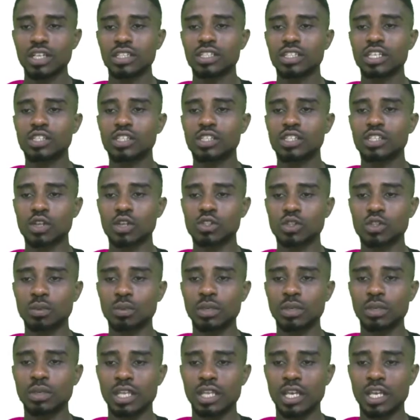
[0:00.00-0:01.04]
This ought to
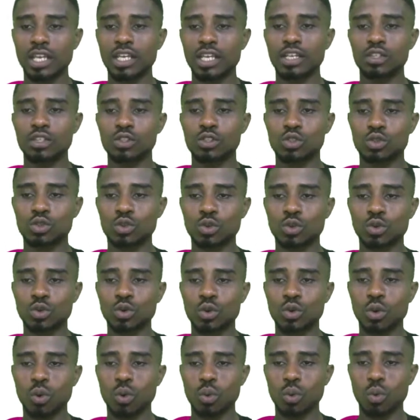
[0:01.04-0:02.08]
be 3,
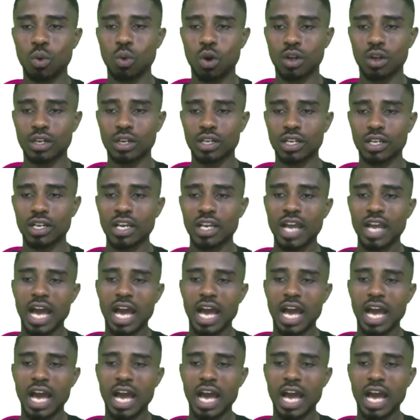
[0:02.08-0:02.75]
2, 1.